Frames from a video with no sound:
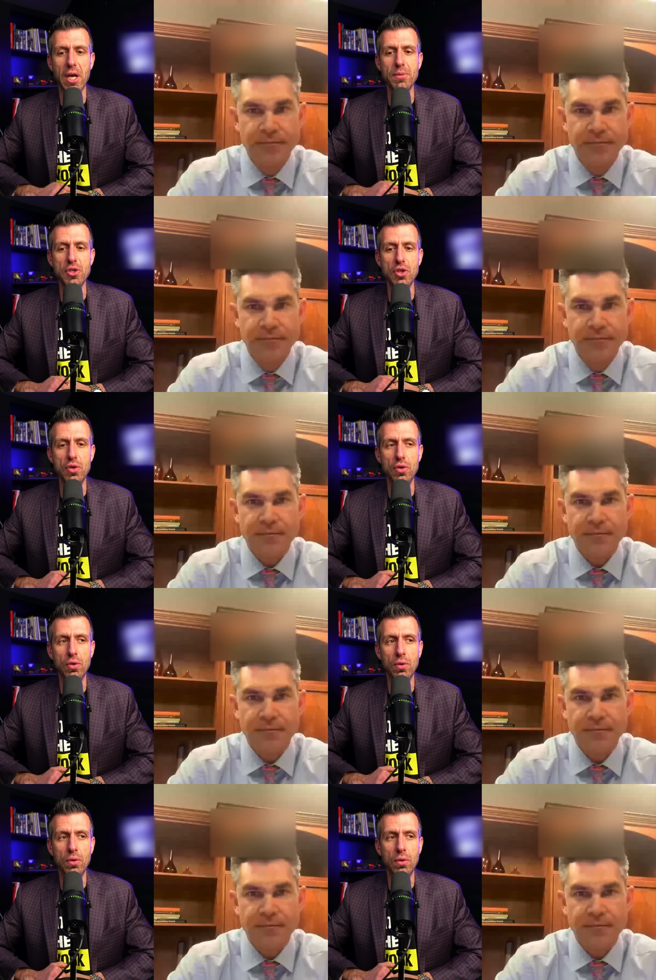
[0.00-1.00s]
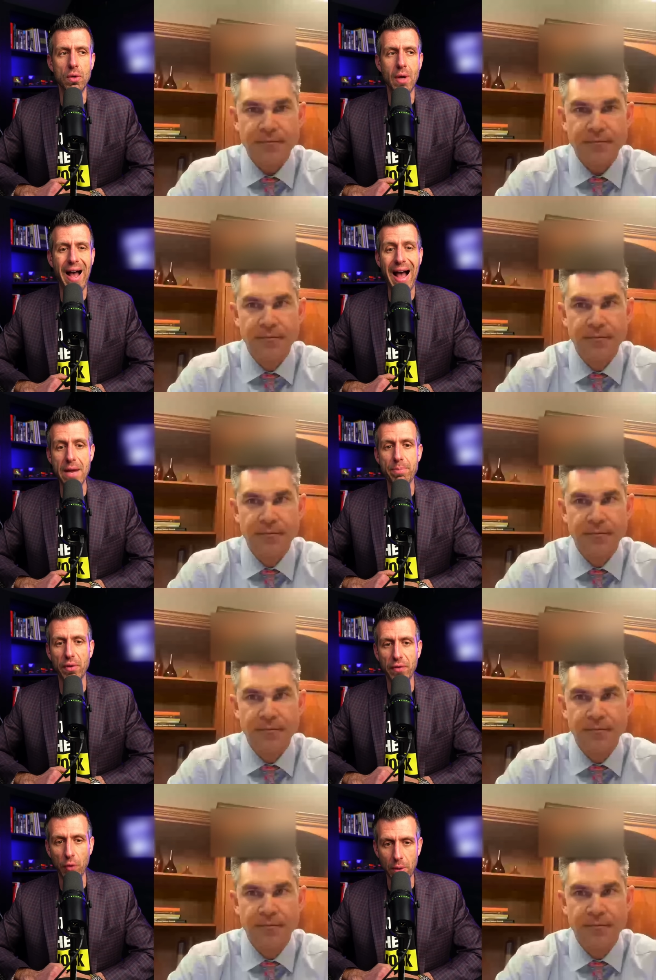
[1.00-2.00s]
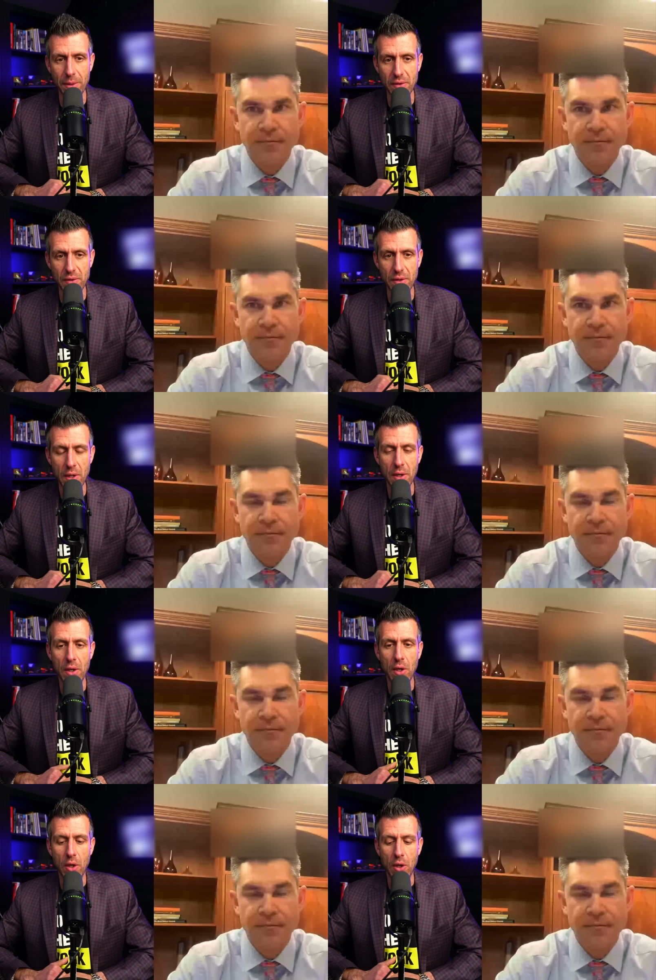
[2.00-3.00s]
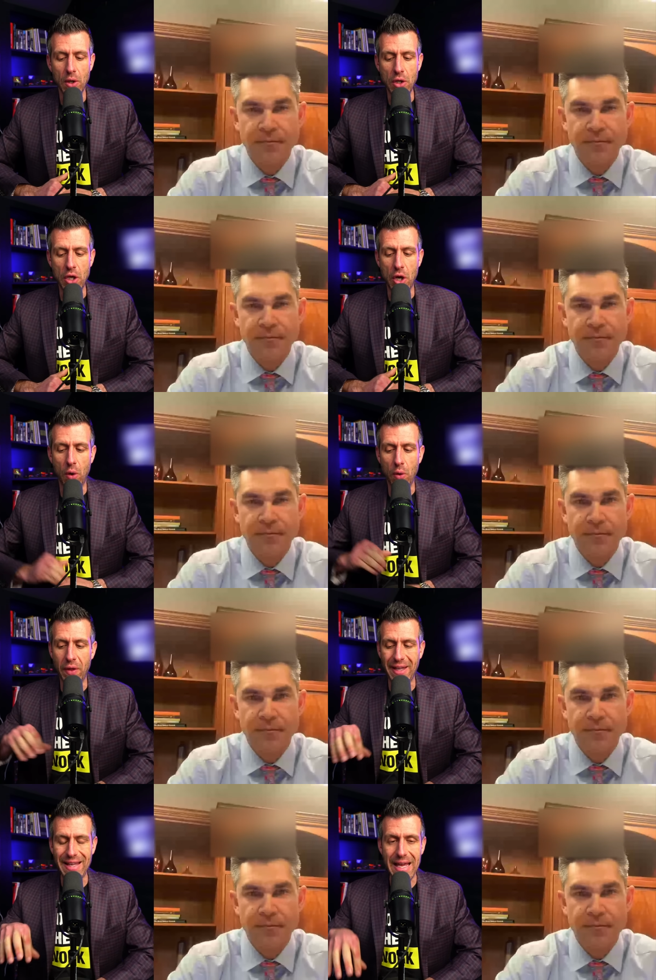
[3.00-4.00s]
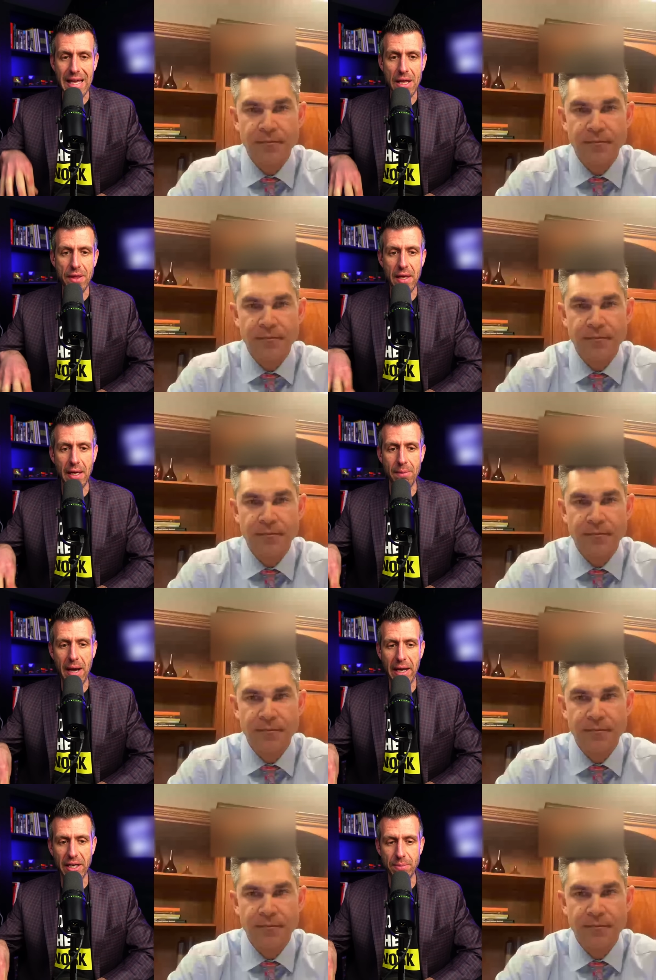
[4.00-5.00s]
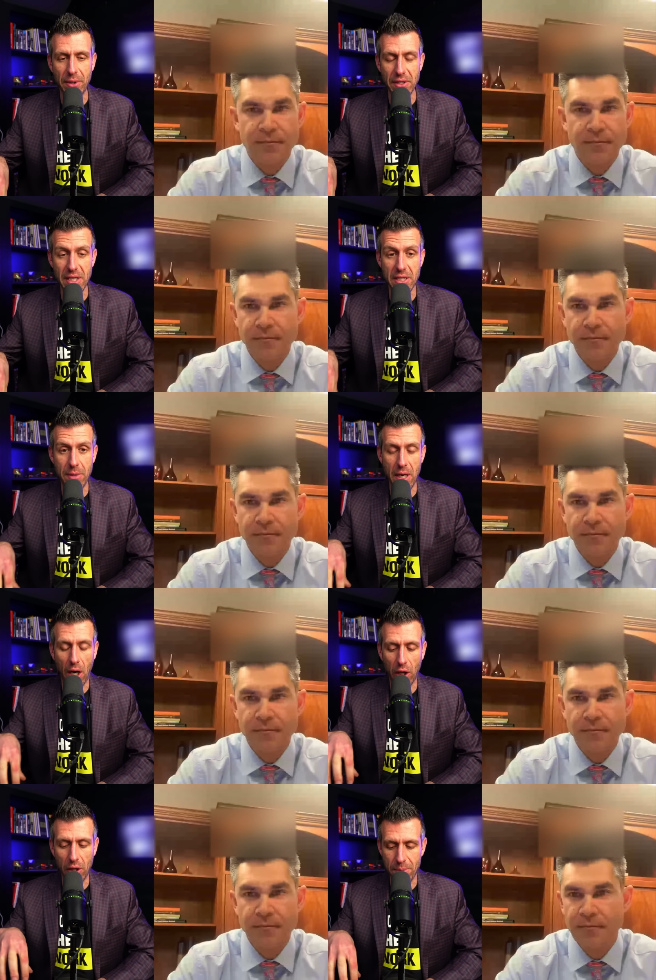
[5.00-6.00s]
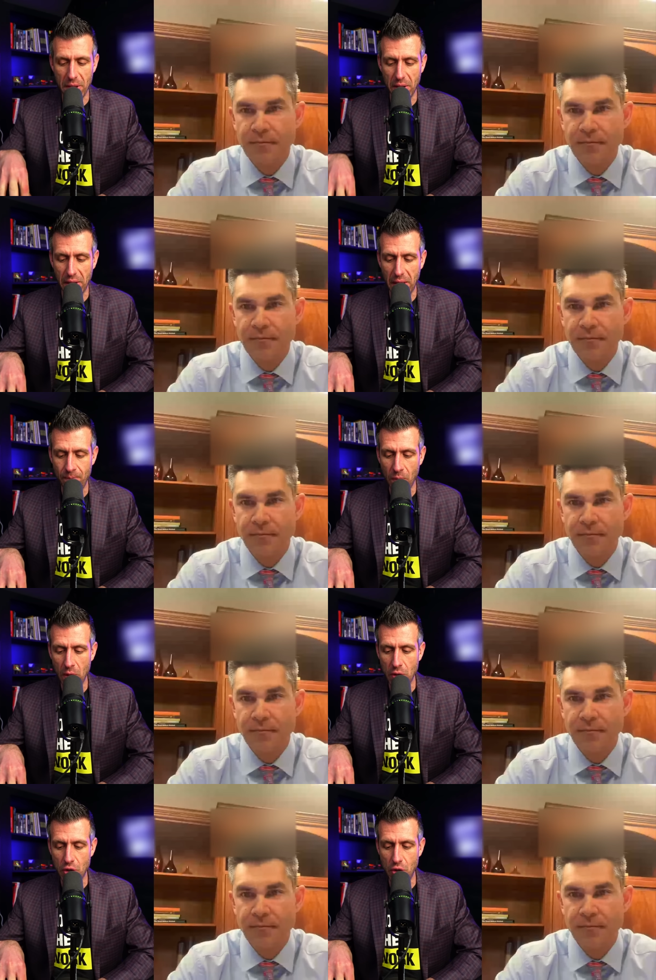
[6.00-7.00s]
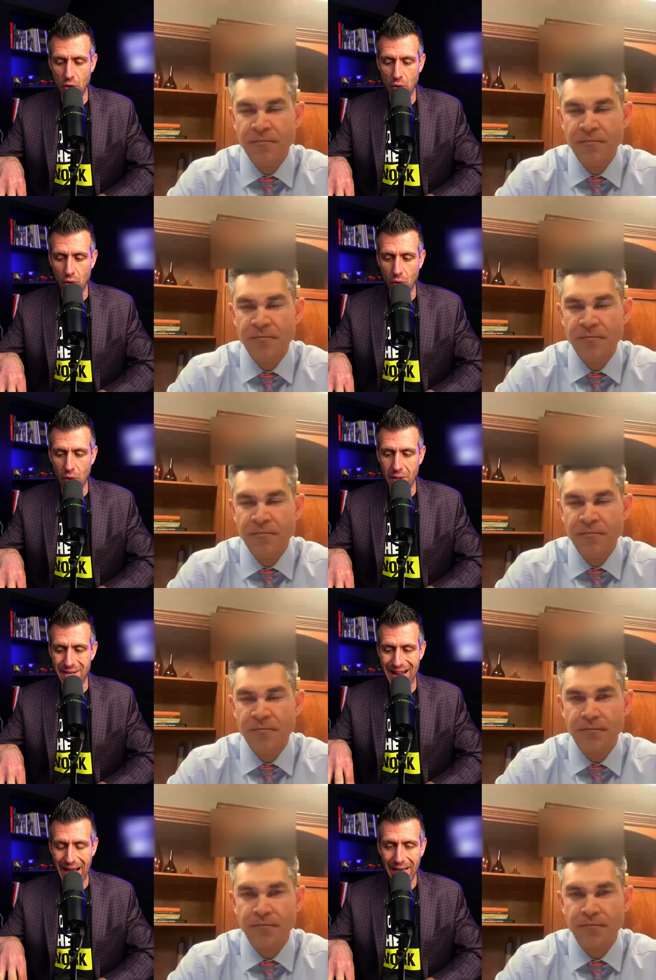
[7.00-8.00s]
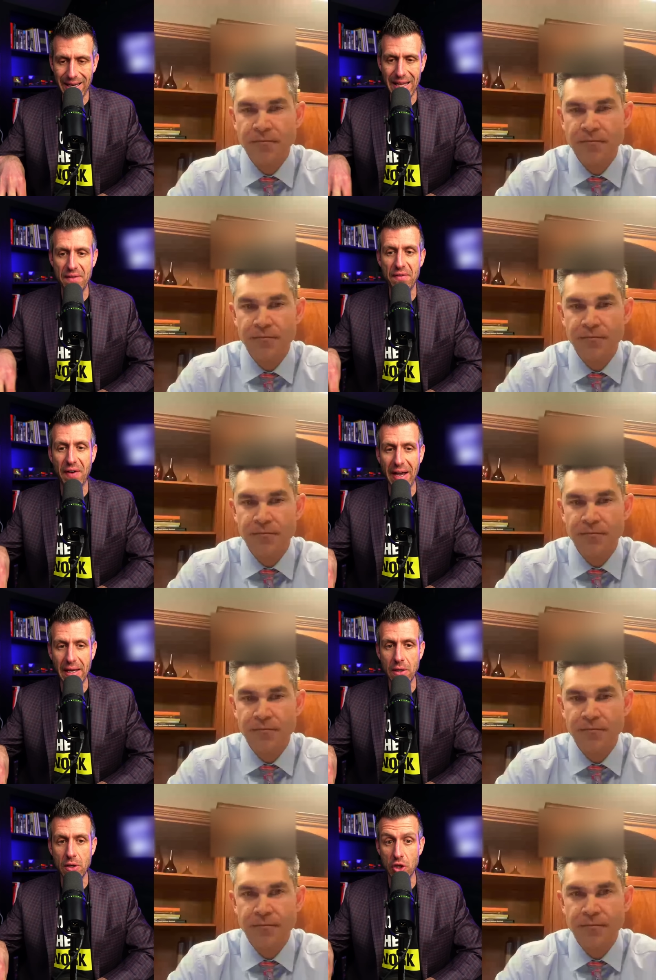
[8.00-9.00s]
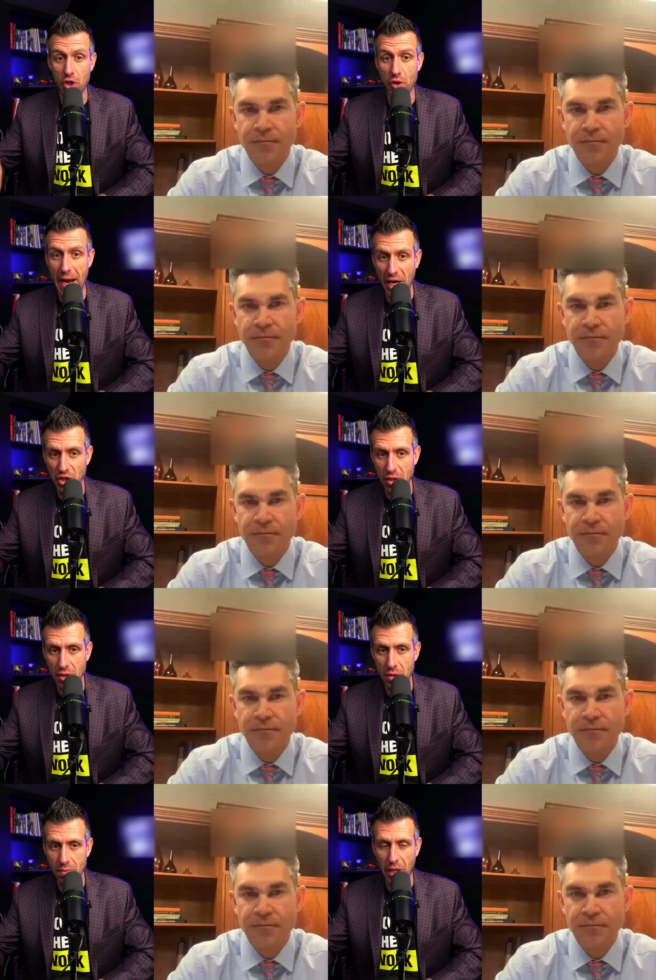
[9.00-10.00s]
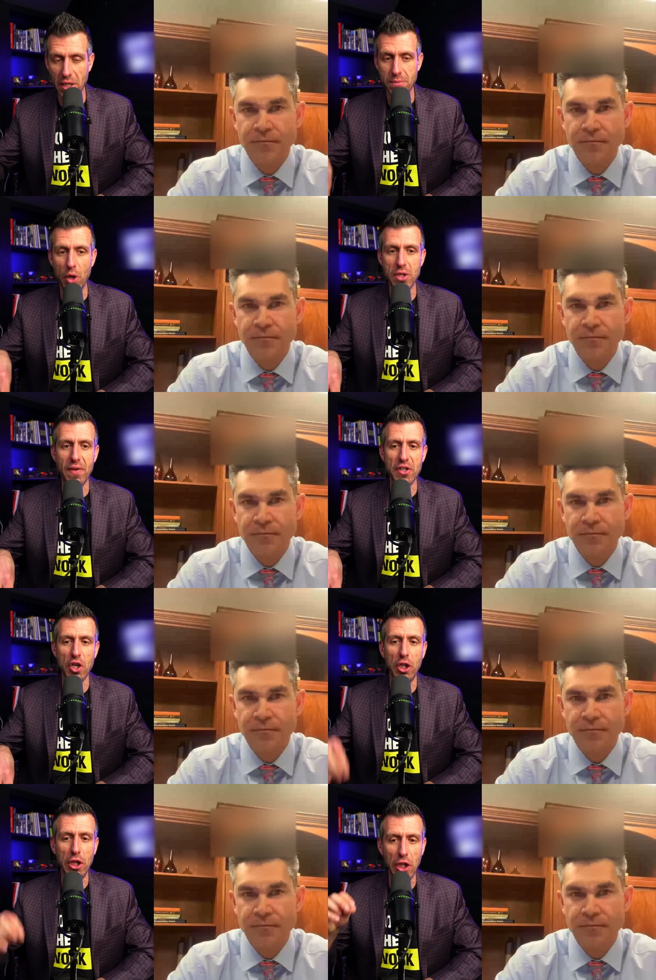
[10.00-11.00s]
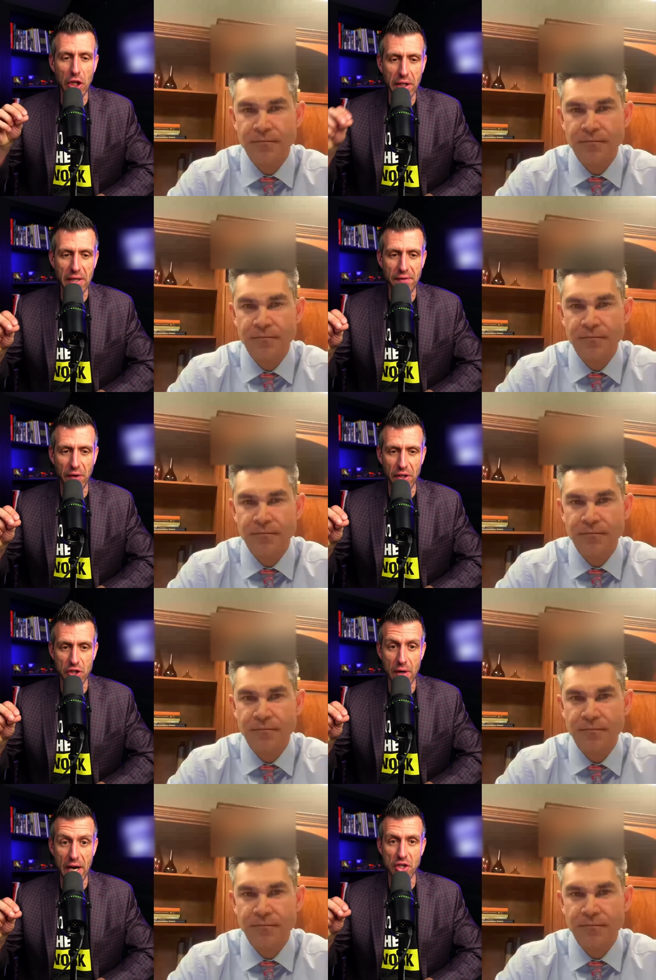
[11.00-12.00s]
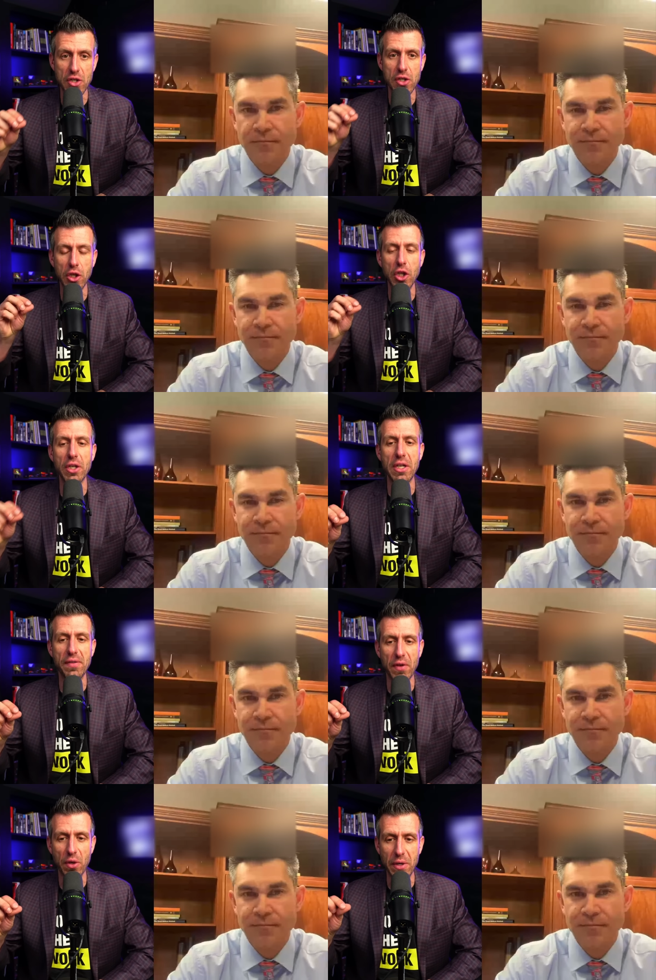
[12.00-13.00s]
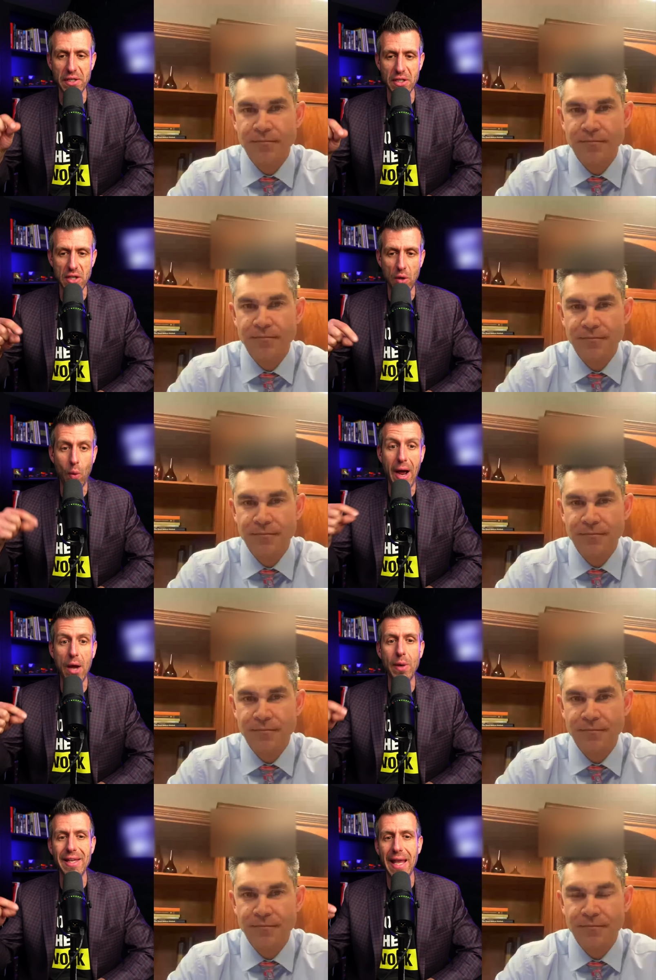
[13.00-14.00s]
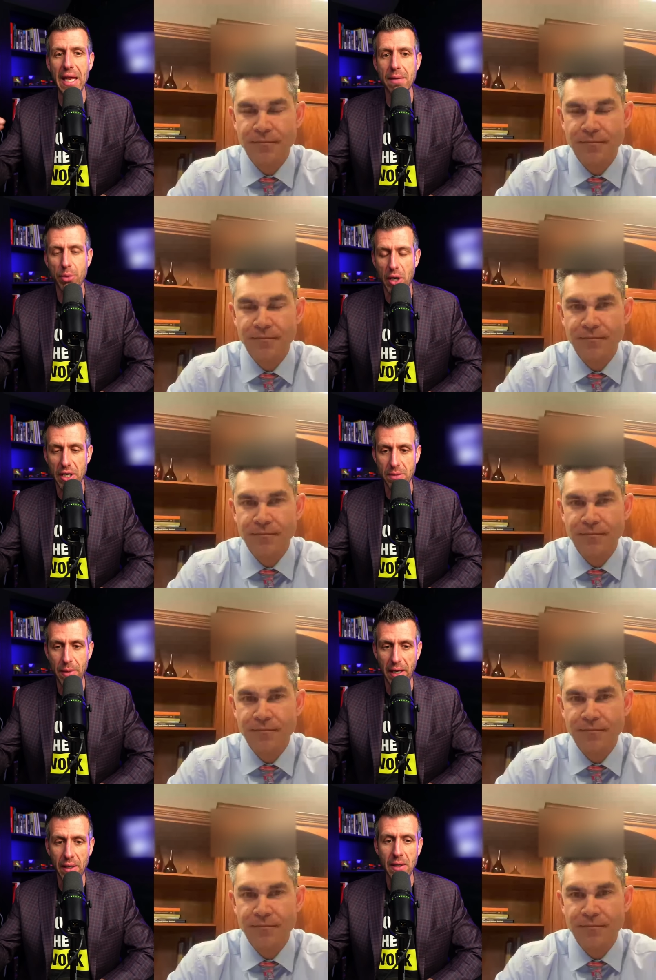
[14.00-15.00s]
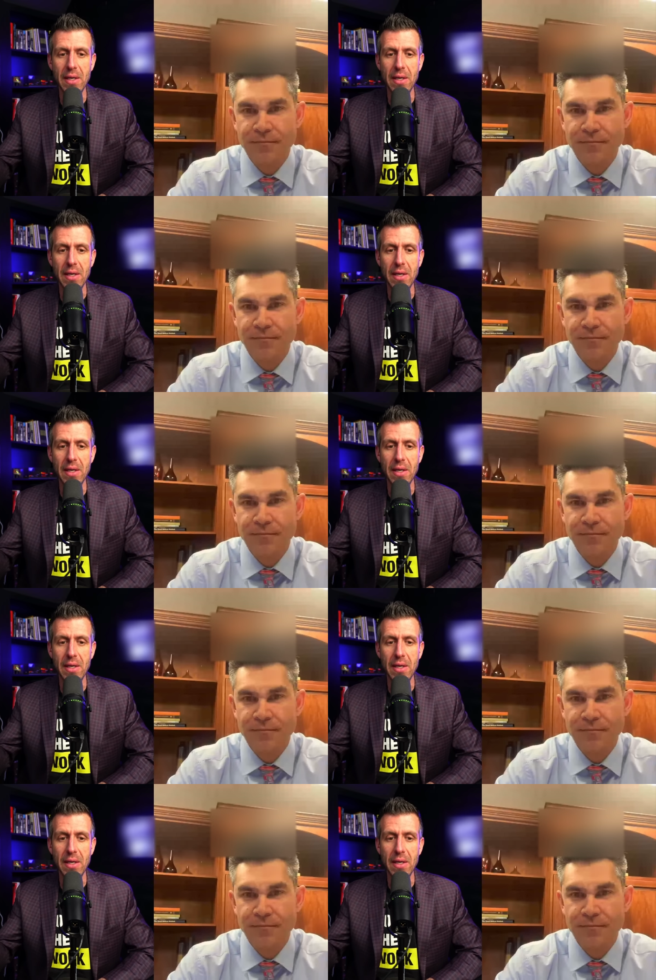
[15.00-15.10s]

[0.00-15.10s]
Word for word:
Speaker 1: comes to high performance you know the key thing in my experience has been our ability to not invite distractions because most of us are looking for distractions looking for the reasons on why we can't prospect